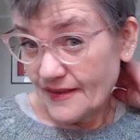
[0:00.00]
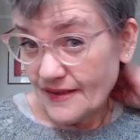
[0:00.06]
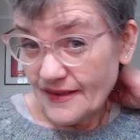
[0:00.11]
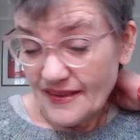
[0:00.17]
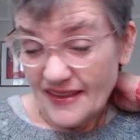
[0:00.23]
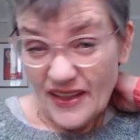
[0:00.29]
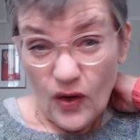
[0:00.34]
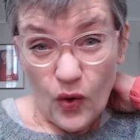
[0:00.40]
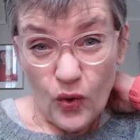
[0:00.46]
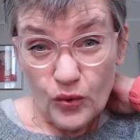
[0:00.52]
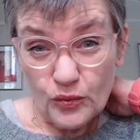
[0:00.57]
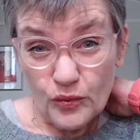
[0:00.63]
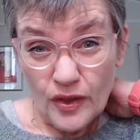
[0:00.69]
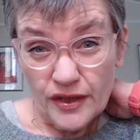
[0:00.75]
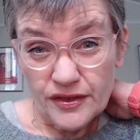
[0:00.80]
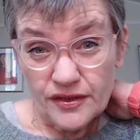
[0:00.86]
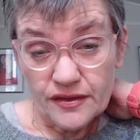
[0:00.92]
the old
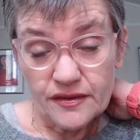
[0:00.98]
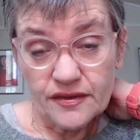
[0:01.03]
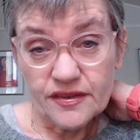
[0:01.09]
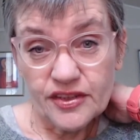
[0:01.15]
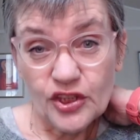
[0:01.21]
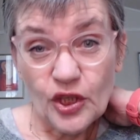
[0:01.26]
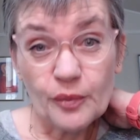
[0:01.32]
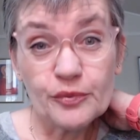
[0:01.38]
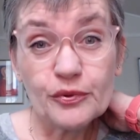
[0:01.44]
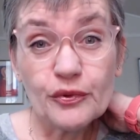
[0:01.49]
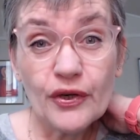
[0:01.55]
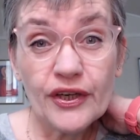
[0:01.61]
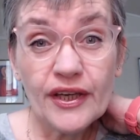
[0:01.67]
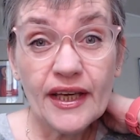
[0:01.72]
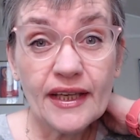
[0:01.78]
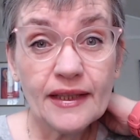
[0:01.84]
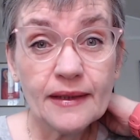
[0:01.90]
one stopped
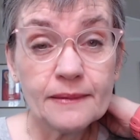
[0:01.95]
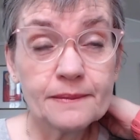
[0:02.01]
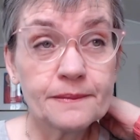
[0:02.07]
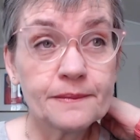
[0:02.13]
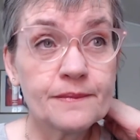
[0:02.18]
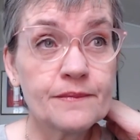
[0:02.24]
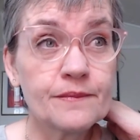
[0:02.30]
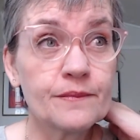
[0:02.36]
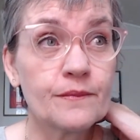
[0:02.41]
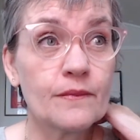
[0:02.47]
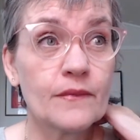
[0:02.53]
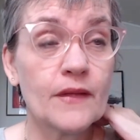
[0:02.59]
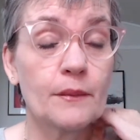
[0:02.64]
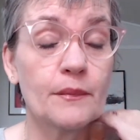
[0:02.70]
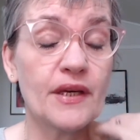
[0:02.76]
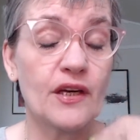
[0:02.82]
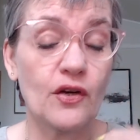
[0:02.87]
working
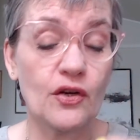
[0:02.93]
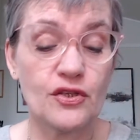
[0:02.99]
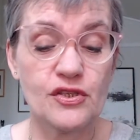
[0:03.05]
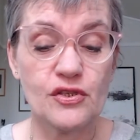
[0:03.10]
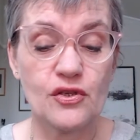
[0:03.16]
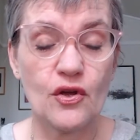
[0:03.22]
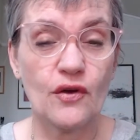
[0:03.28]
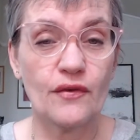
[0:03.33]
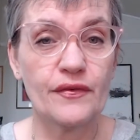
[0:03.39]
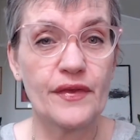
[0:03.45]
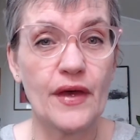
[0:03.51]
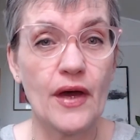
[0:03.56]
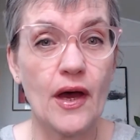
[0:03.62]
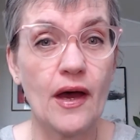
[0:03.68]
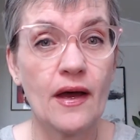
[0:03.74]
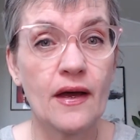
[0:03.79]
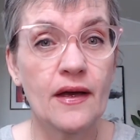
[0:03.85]
because of
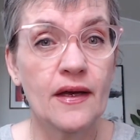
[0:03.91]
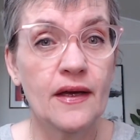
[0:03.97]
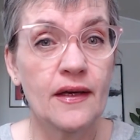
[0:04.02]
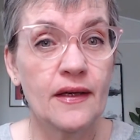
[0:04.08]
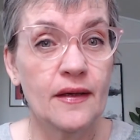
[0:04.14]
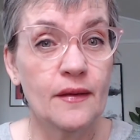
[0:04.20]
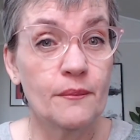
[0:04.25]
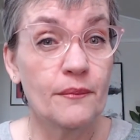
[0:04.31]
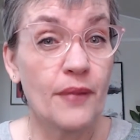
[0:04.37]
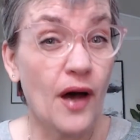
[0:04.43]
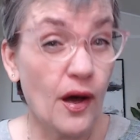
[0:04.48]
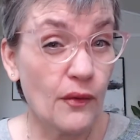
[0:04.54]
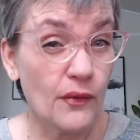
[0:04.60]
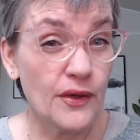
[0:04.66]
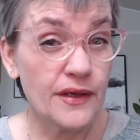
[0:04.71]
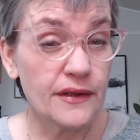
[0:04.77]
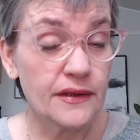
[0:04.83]
the
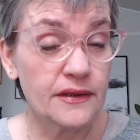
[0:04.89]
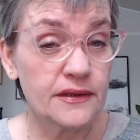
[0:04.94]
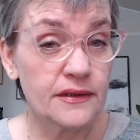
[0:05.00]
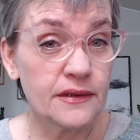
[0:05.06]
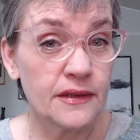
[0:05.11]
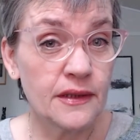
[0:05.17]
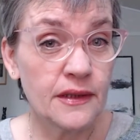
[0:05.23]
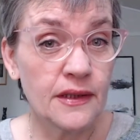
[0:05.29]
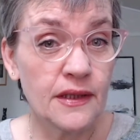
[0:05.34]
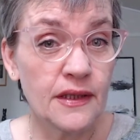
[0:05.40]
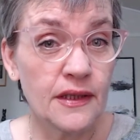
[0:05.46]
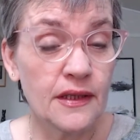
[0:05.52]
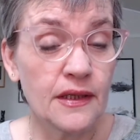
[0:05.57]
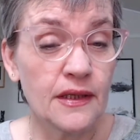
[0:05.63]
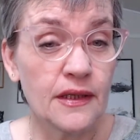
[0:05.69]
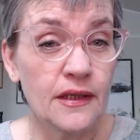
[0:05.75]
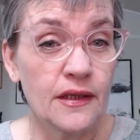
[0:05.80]
power
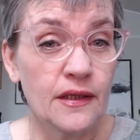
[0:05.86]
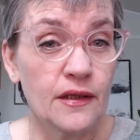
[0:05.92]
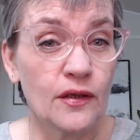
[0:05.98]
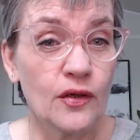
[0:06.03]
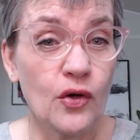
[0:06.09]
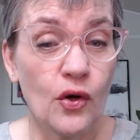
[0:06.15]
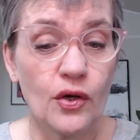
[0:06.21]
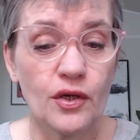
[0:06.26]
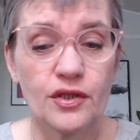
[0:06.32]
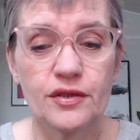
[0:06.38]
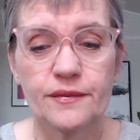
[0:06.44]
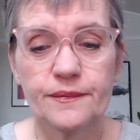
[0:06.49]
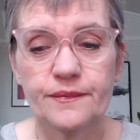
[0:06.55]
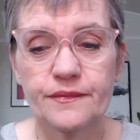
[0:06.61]
cord.